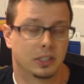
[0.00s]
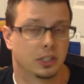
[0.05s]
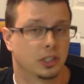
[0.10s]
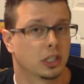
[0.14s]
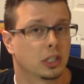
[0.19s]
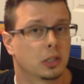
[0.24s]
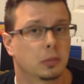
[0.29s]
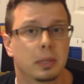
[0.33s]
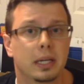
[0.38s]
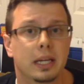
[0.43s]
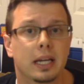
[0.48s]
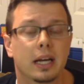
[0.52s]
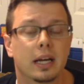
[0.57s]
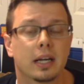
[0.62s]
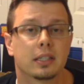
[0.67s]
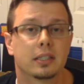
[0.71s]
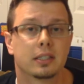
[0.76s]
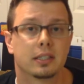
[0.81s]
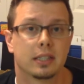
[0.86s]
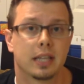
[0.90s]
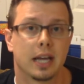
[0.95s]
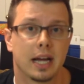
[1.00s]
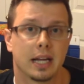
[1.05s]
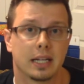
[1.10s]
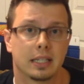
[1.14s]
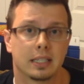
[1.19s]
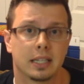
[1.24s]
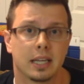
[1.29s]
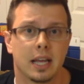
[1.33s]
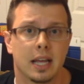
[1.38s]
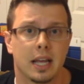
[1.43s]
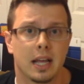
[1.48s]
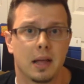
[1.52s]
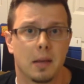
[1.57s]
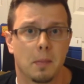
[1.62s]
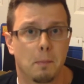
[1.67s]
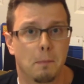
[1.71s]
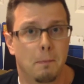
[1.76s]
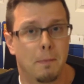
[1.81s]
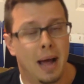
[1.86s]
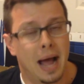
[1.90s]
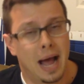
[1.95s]
Just because that
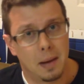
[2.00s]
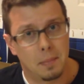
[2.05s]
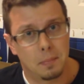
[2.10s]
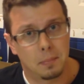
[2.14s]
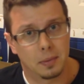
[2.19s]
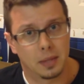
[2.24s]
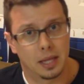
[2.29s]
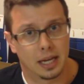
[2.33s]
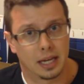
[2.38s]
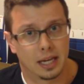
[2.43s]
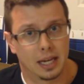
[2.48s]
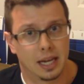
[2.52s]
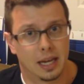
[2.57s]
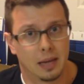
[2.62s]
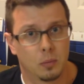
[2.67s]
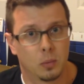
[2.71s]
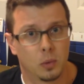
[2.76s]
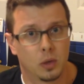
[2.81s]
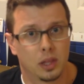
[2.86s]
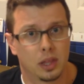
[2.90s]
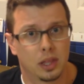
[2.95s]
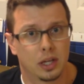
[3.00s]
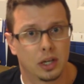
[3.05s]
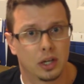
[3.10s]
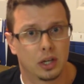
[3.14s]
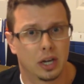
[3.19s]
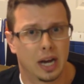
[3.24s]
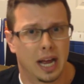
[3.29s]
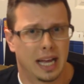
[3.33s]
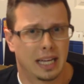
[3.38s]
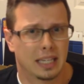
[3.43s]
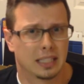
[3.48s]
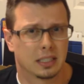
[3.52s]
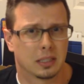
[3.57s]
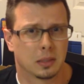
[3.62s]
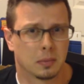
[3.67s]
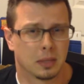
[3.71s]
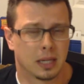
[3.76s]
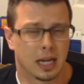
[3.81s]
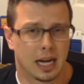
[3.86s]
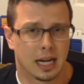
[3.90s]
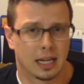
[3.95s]
map that came with here has
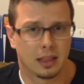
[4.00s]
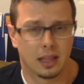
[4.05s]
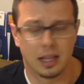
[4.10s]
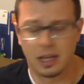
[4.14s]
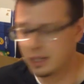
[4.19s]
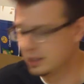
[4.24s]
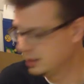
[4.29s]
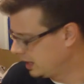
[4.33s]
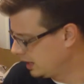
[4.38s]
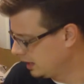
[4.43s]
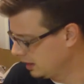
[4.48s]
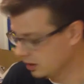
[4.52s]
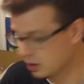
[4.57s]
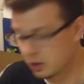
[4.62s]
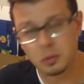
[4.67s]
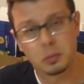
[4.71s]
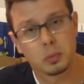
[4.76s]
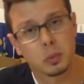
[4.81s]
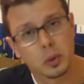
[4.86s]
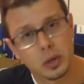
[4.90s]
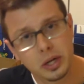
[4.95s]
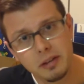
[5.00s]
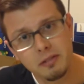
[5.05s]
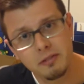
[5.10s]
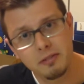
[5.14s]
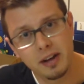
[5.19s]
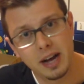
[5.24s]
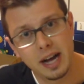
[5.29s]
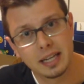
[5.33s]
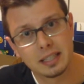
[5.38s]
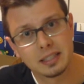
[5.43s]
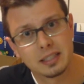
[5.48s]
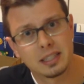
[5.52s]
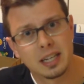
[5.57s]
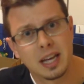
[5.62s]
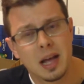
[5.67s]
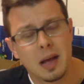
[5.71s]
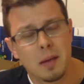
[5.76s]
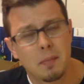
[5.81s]
some guidelines, I learned pretty fast.